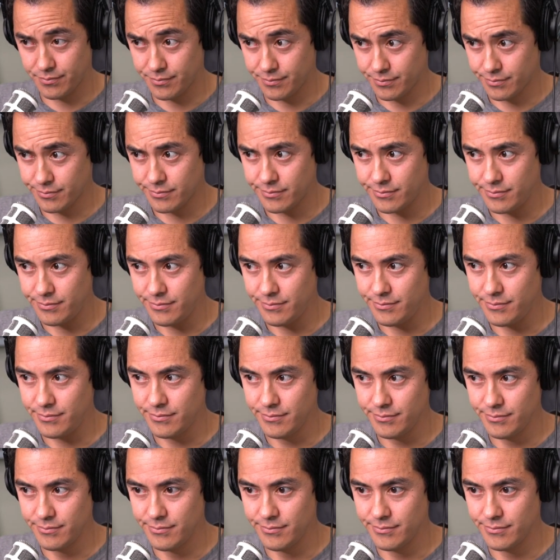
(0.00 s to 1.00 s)
Uh, no,
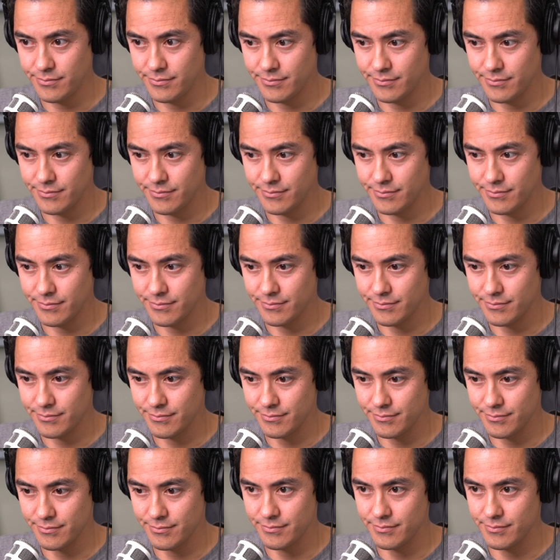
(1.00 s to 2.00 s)
I just I, I just
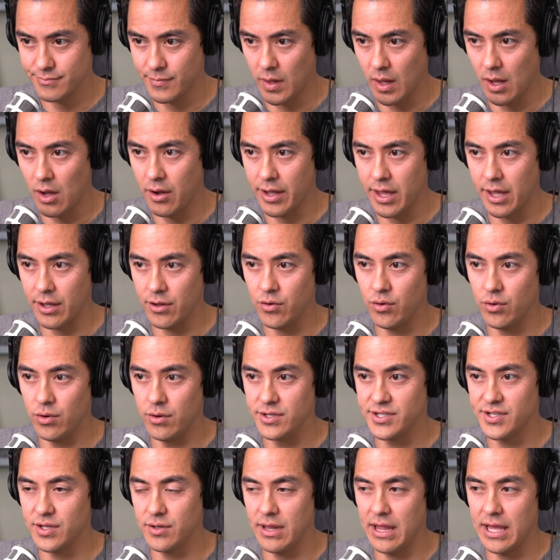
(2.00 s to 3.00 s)
got these right now. Okay, cool.
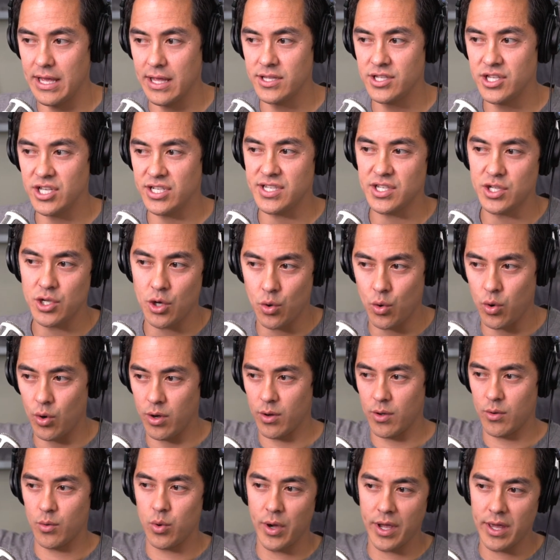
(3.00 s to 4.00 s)
So let, just qu
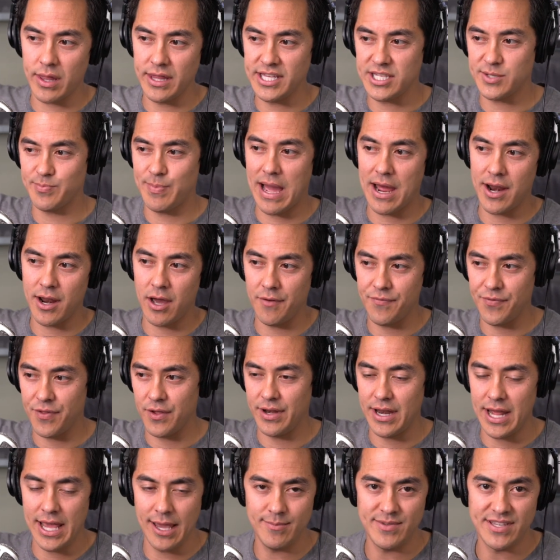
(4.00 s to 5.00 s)
quickly spout yeah, off their
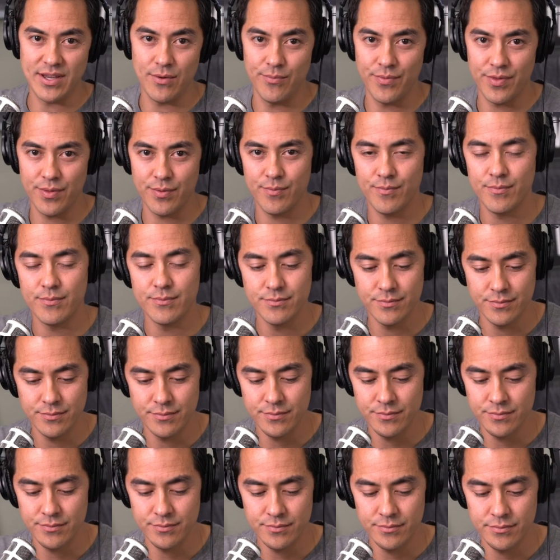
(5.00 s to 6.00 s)
names. Then, uh,
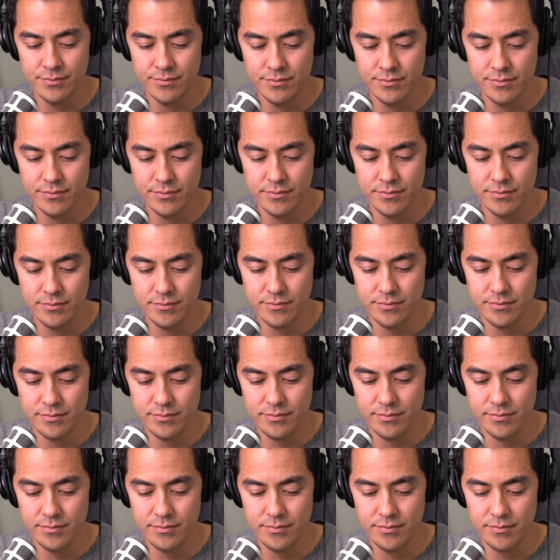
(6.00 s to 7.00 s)
Auric Unity,
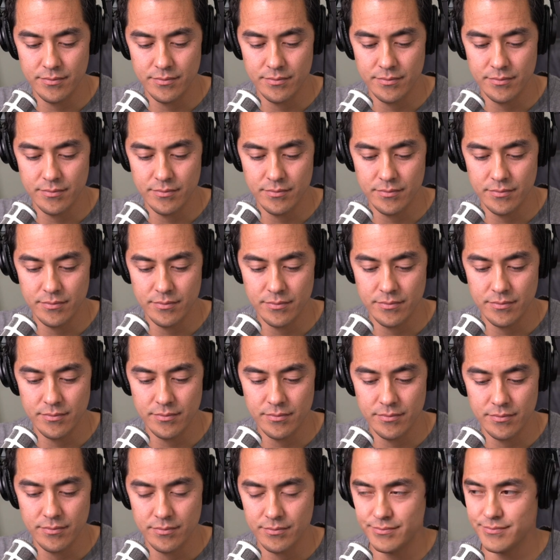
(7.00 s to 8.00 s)
uh, great book and
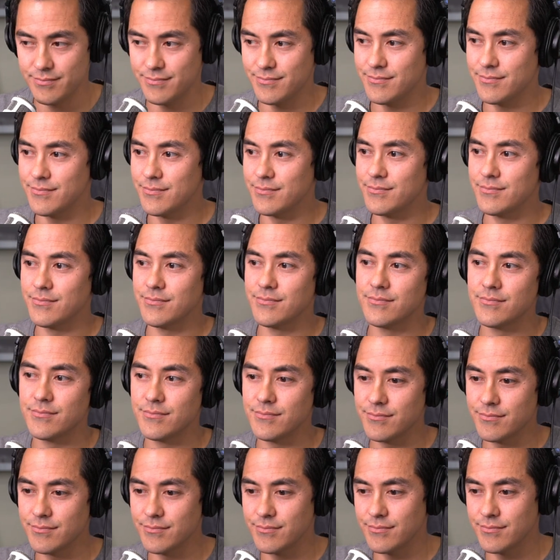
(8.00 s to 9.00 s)
great info as
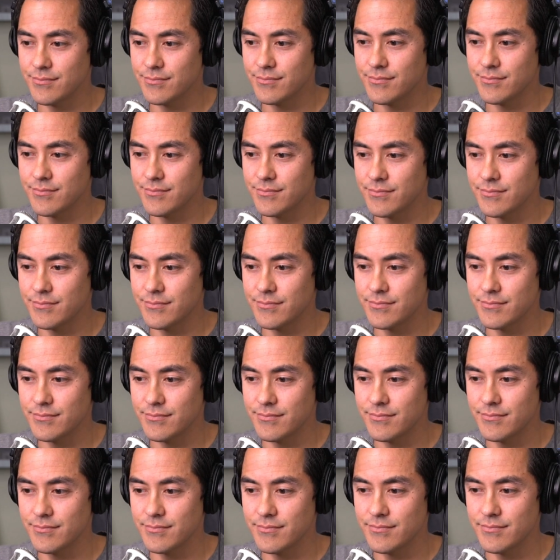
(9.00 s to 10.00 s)
always. Enjoying the
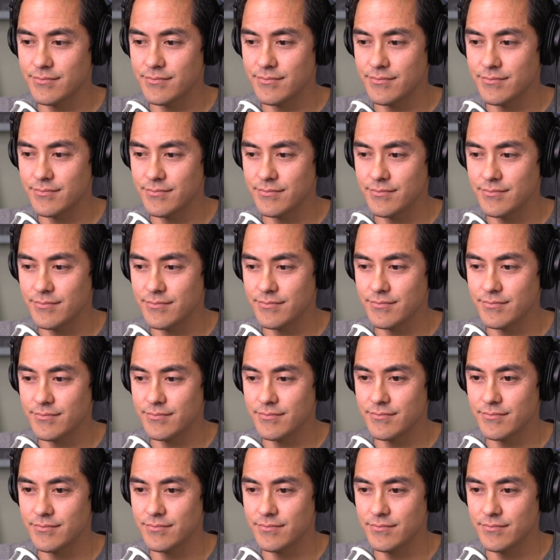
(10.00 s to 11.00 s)
value of the live
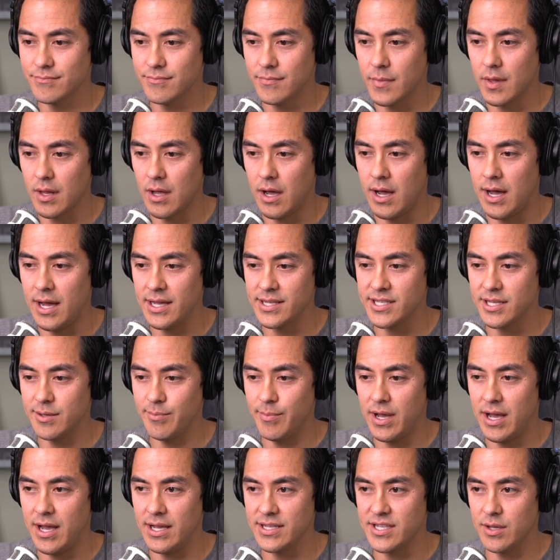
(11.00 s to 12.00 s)
streams. Awesome,
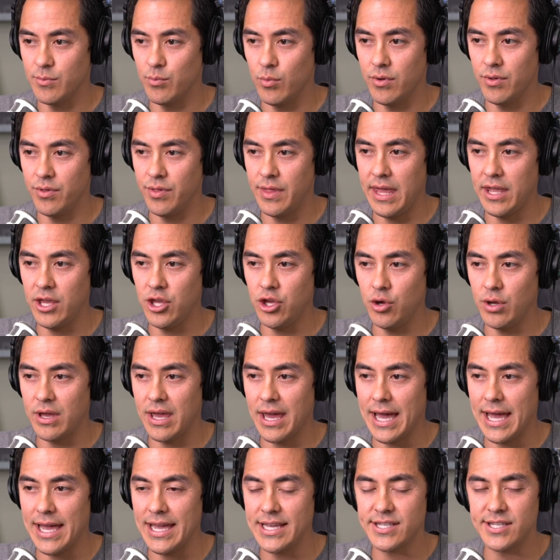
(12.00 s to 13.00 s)
awesome. Well, thank you
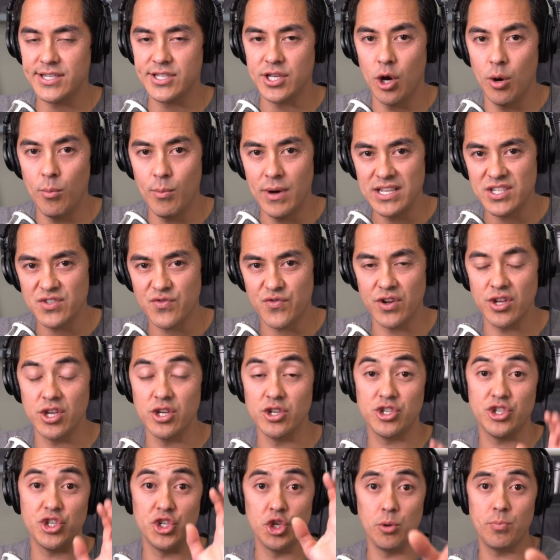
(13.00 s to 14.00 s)
guys so much for your
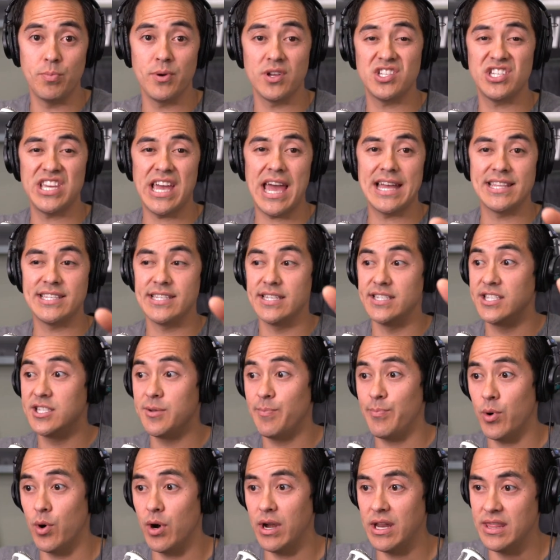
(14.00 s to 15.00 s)
super chats and
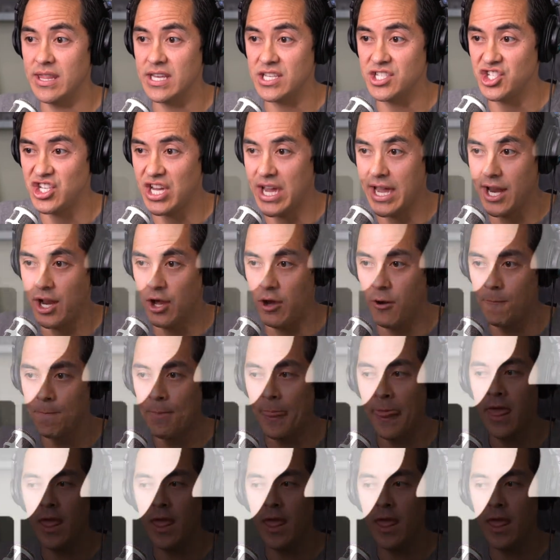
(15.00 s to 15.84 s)
supporting this channel.